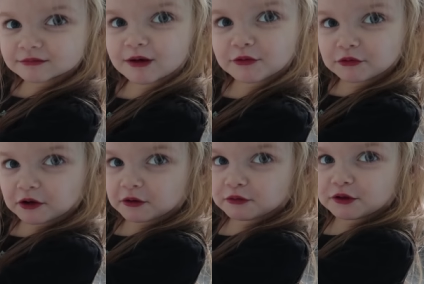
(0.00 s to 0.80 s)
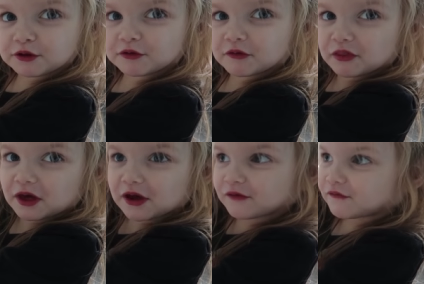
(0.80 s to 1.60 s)
I only got a video
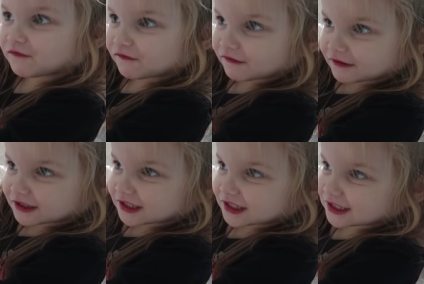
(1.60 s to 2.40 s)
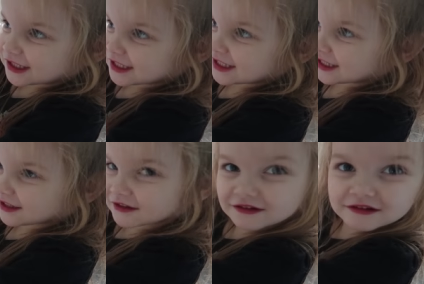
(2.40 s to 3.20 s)
though. Can't see me,
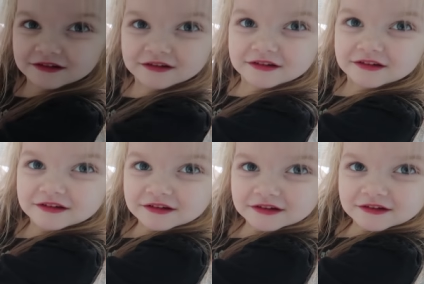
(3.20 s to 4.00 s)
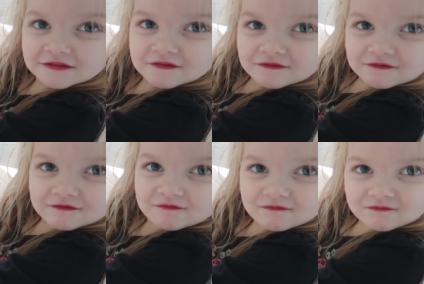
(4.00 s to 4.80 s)
no.
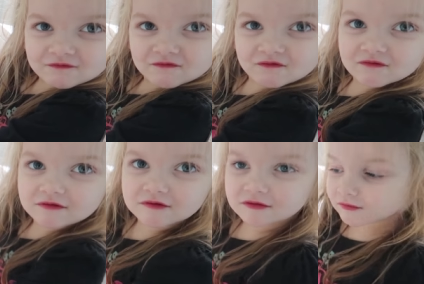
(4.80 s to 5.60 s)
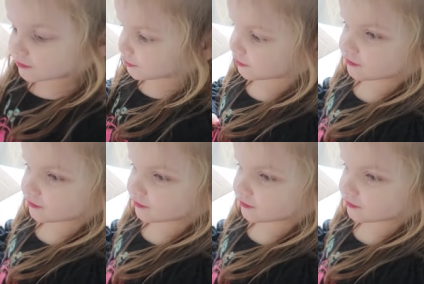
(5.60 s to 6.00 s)
Right, let's unravel it.